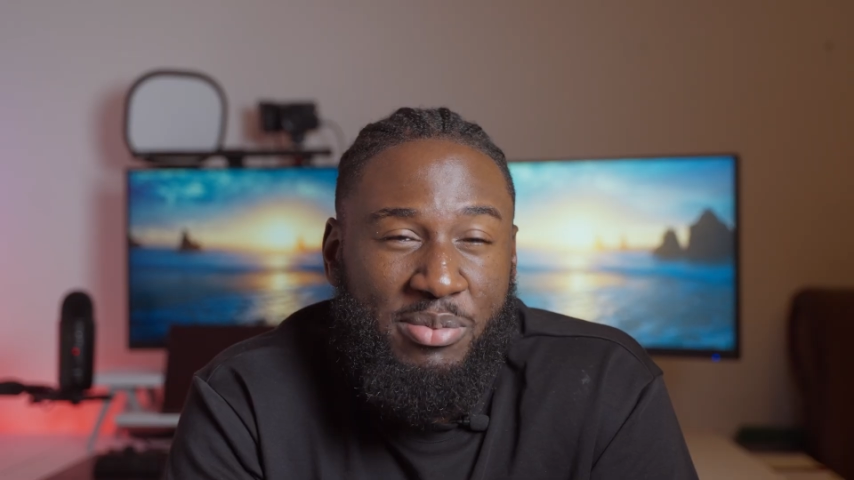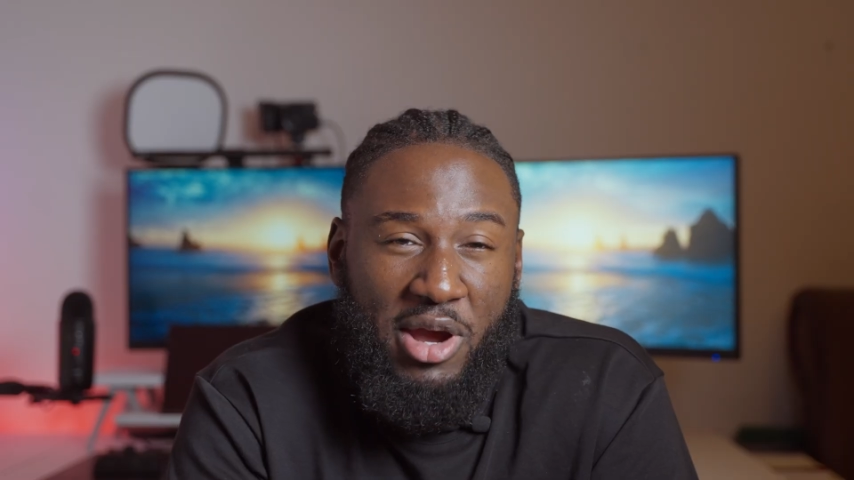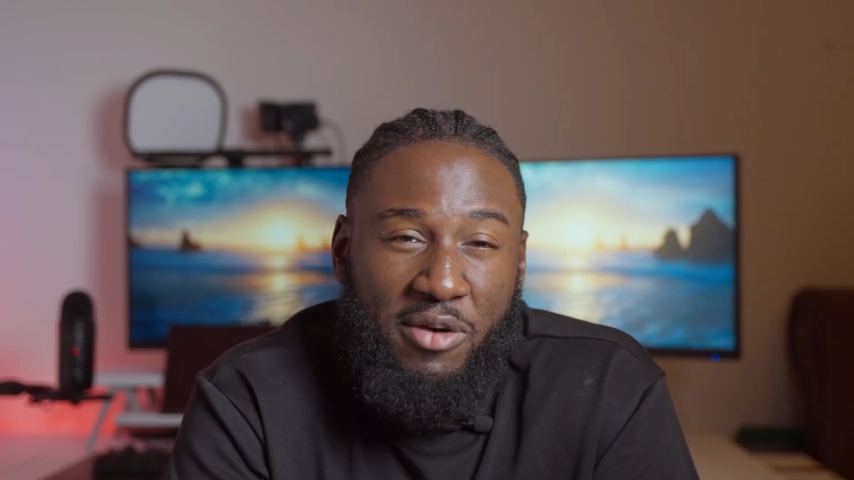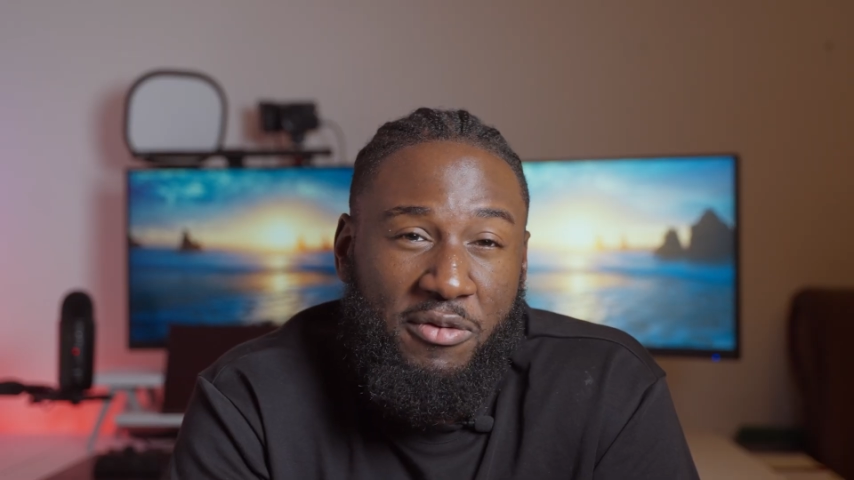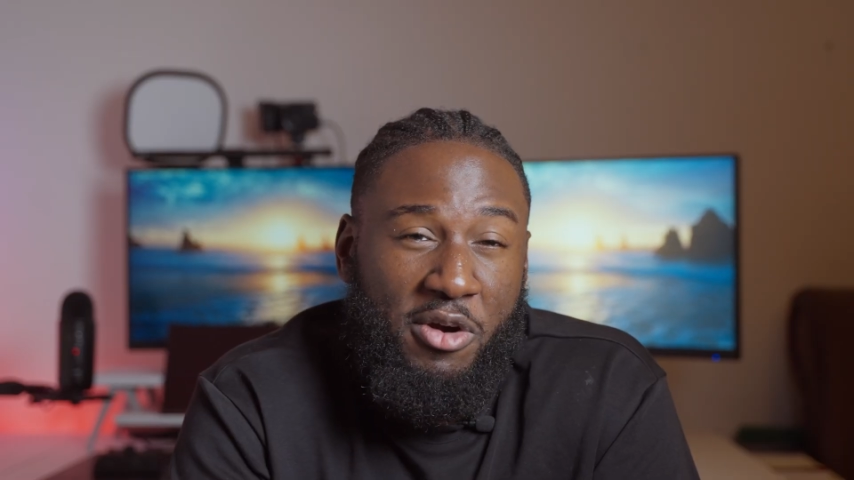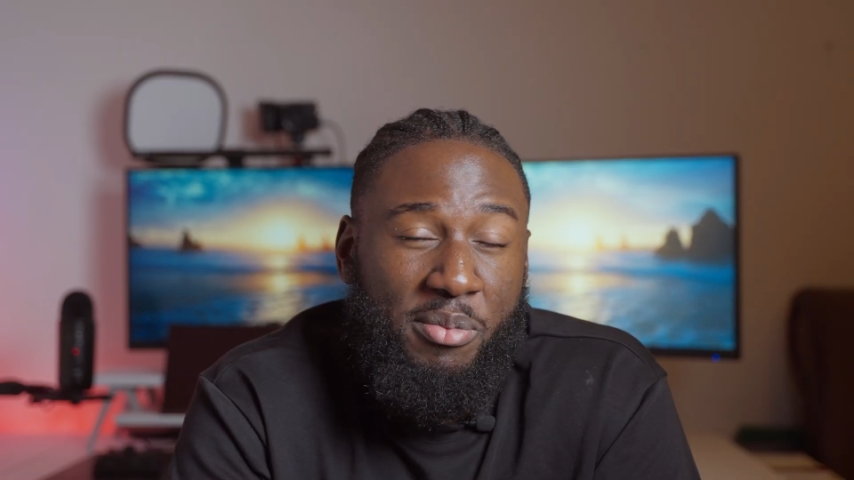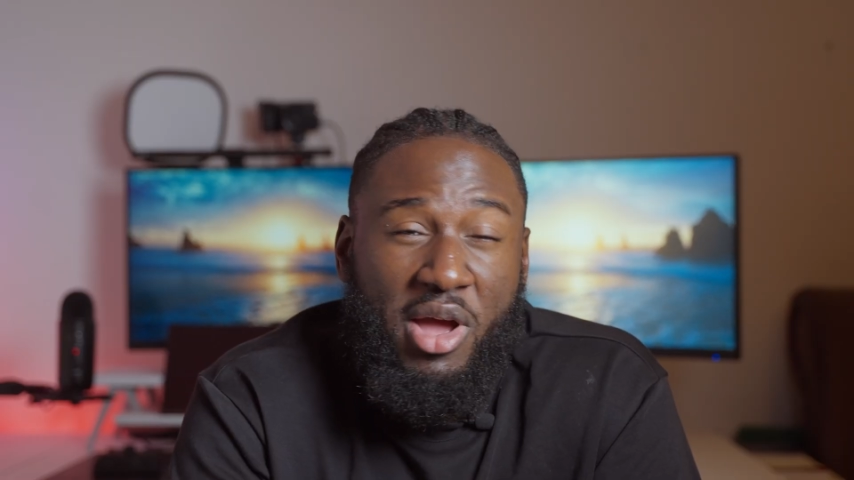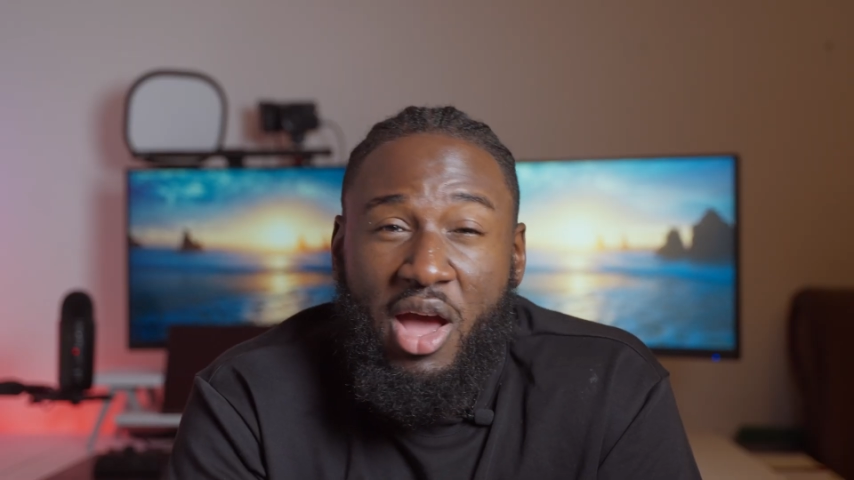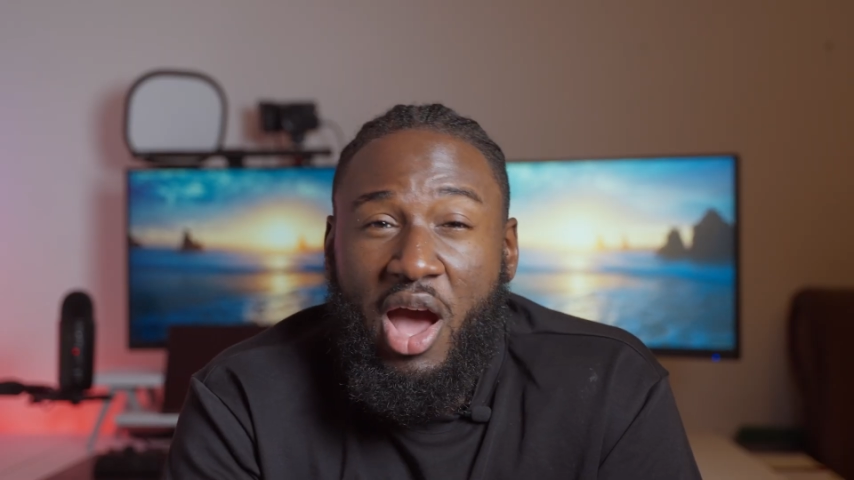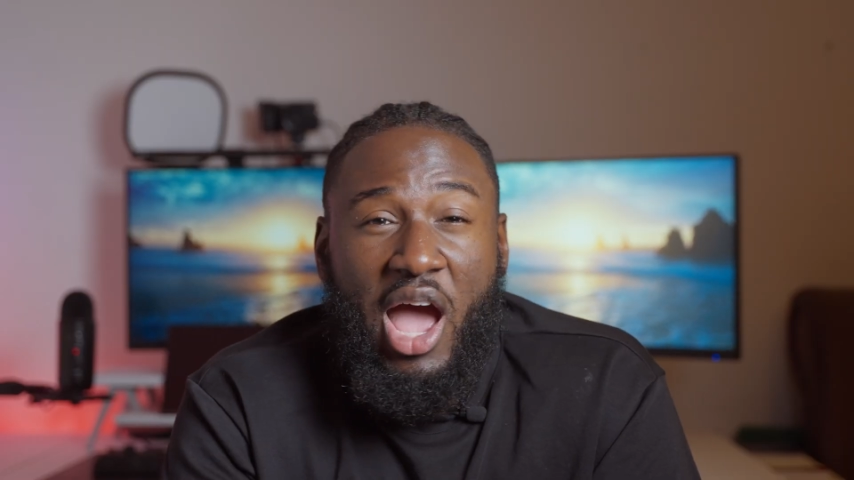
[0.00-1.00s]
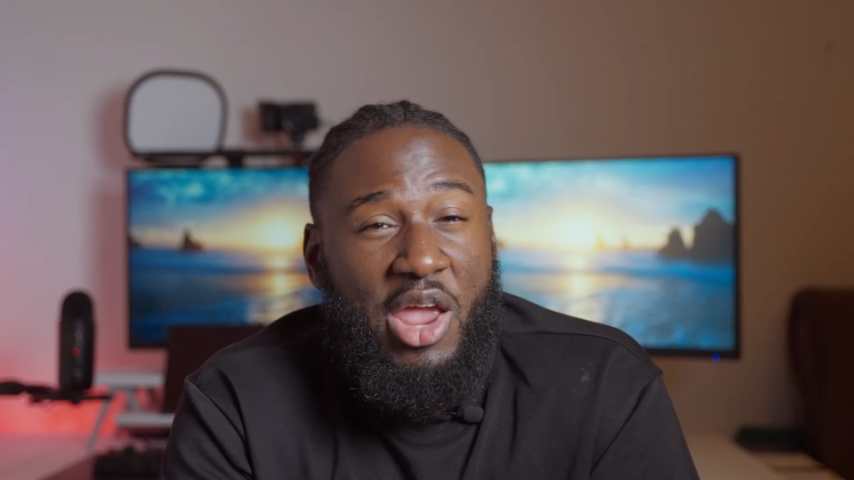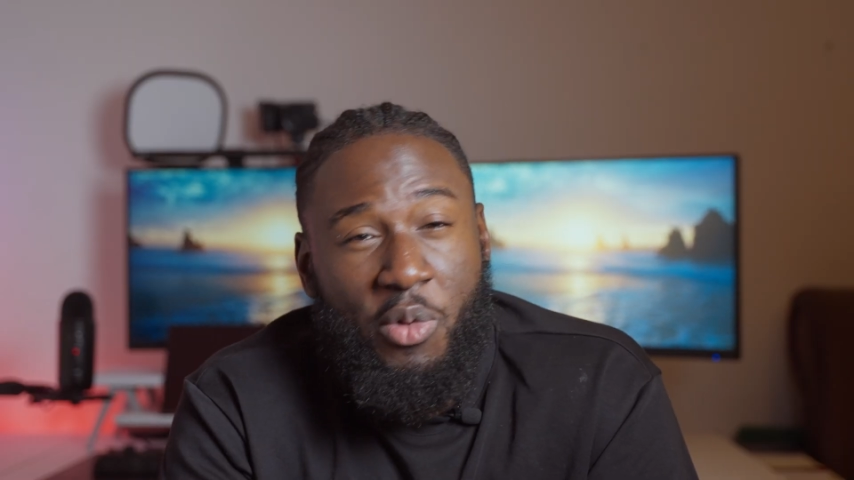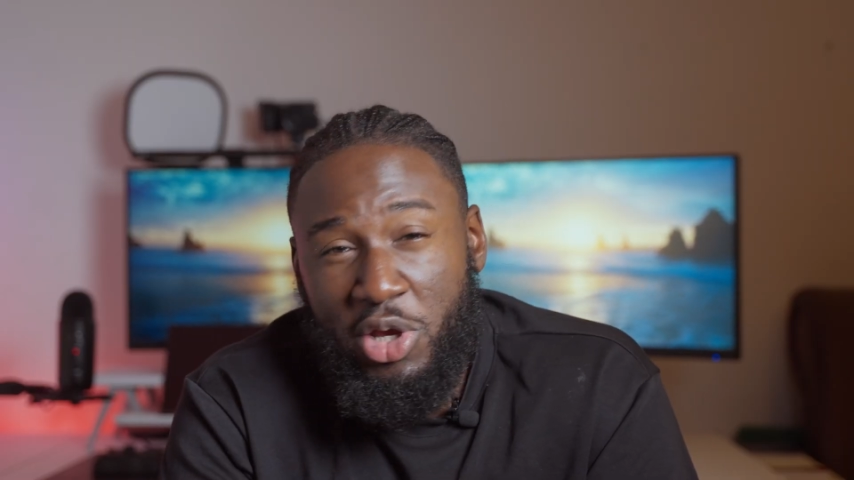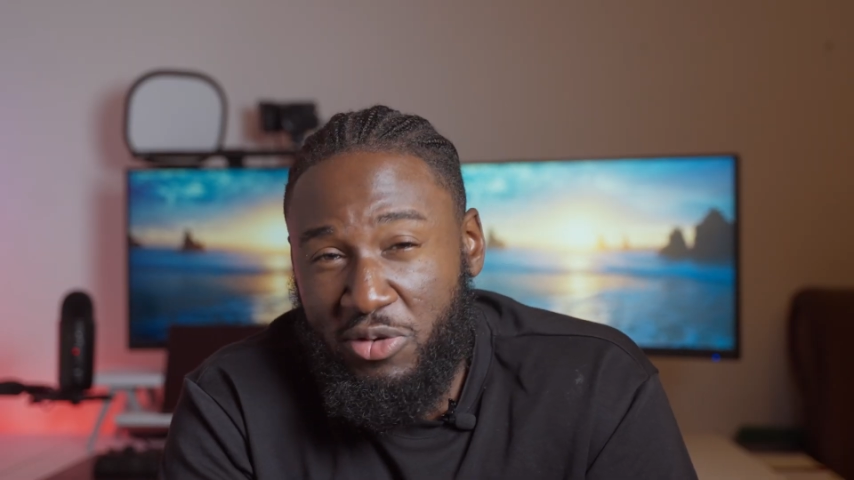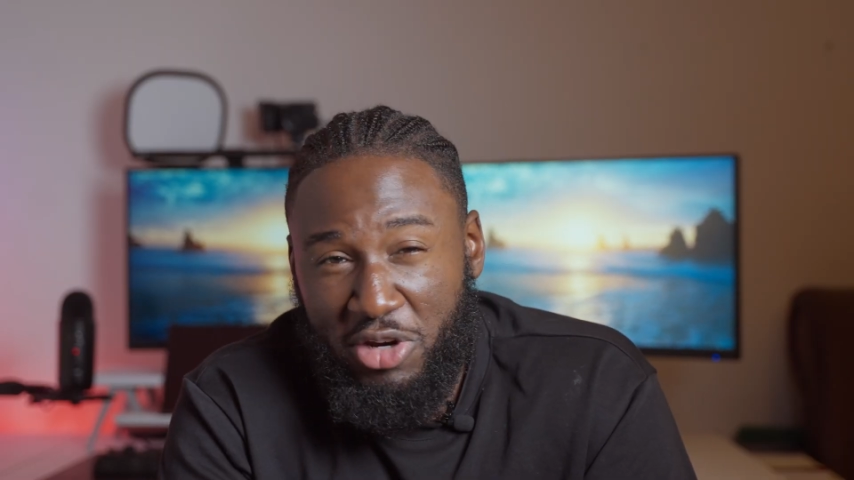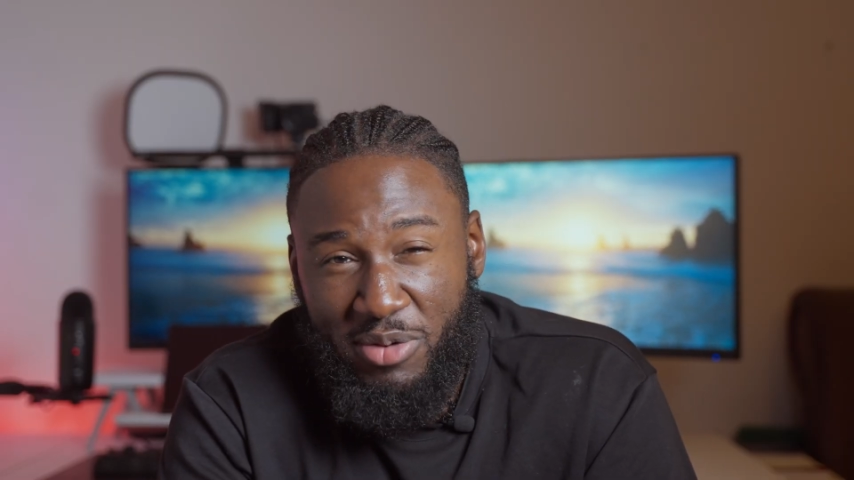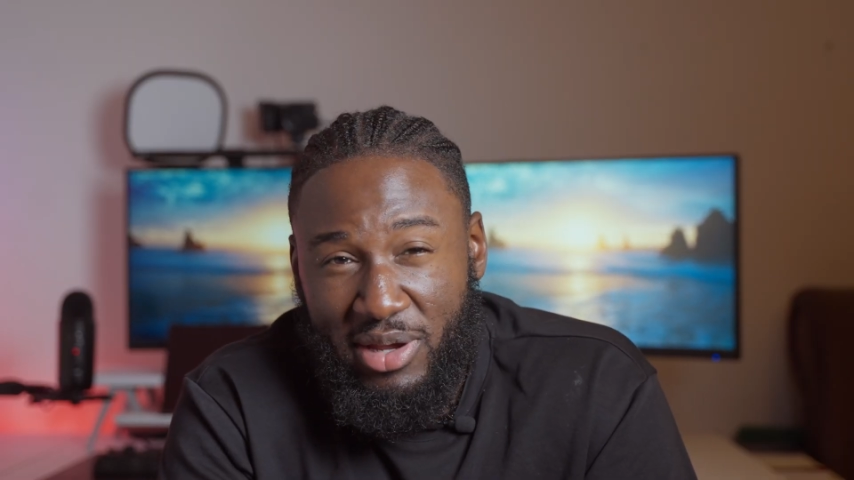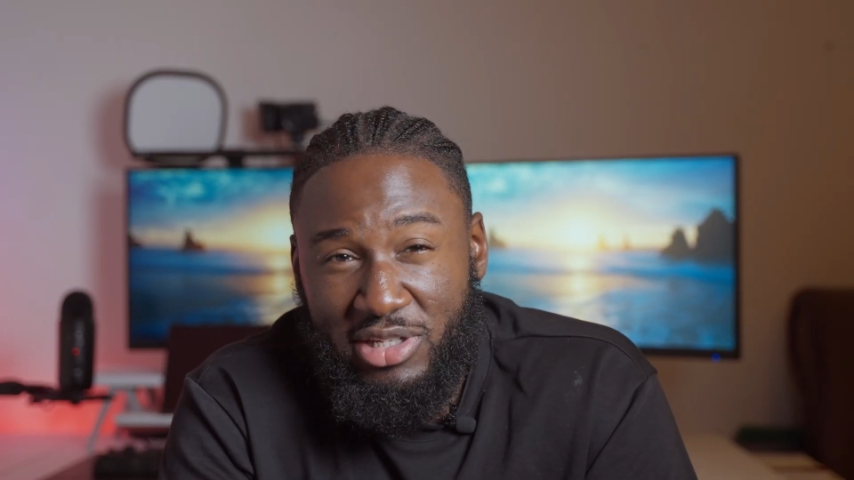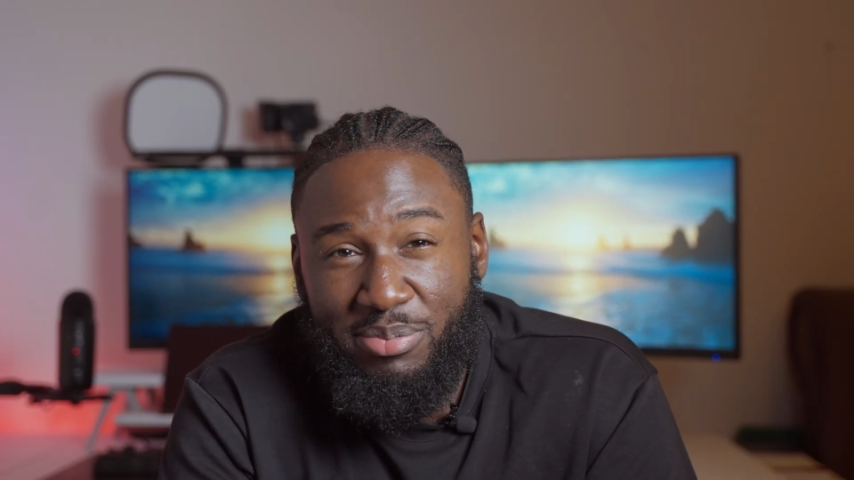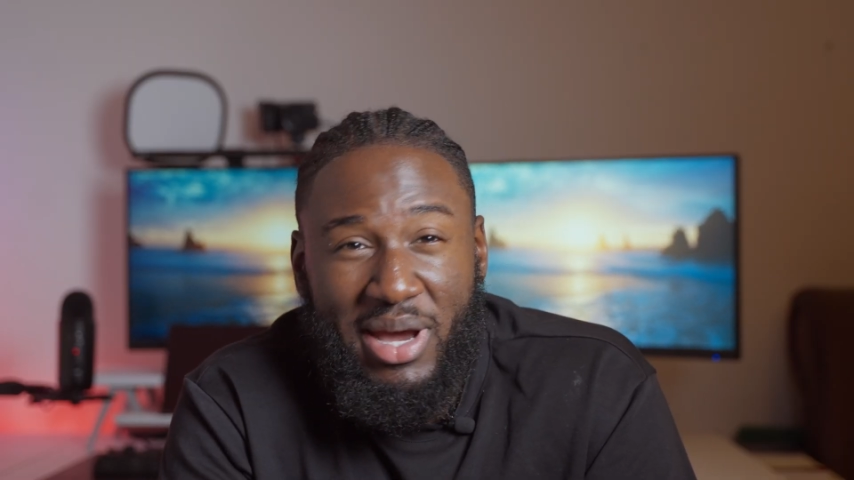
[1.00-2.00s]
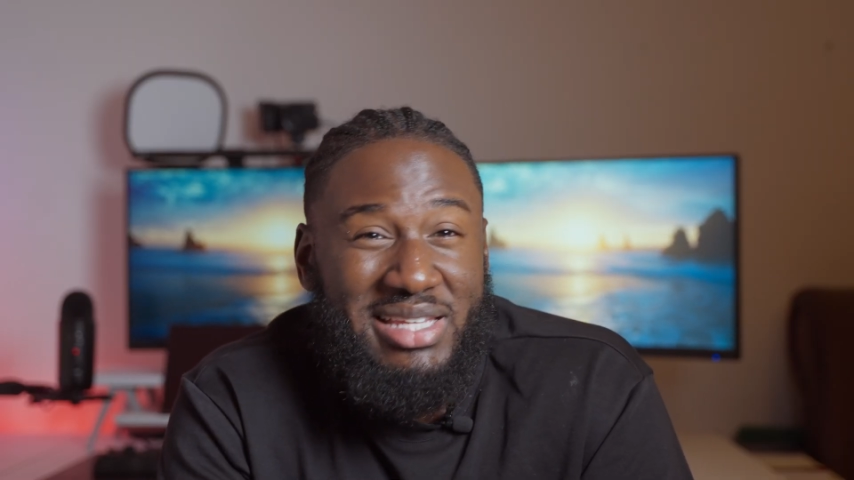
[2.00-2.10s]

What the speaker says: you buy it from. I always recommend to buy